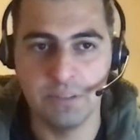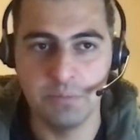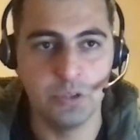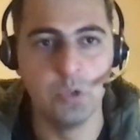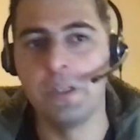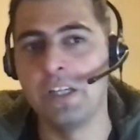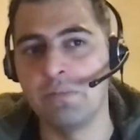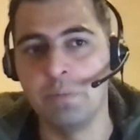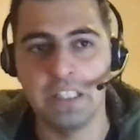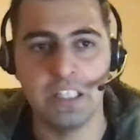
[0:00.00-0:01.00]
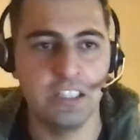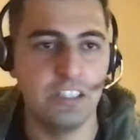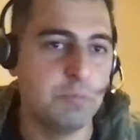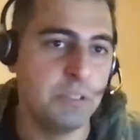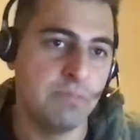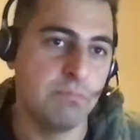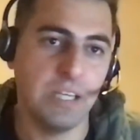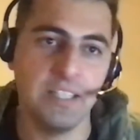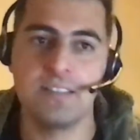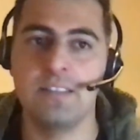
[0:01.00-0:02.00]
give me 2 plates of biryani, give me
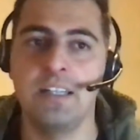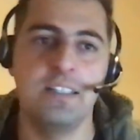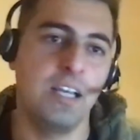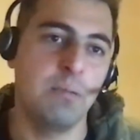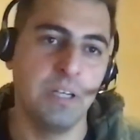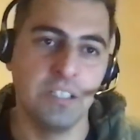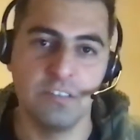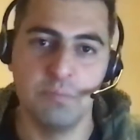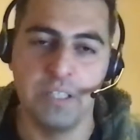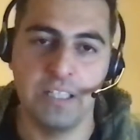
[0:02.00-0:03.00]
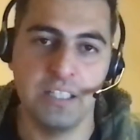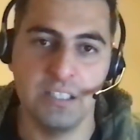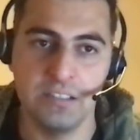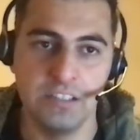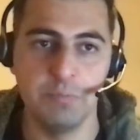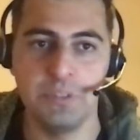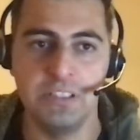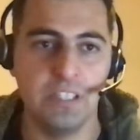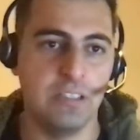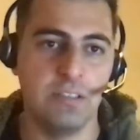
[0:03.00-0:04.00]
minus 99 plates of biryani, give me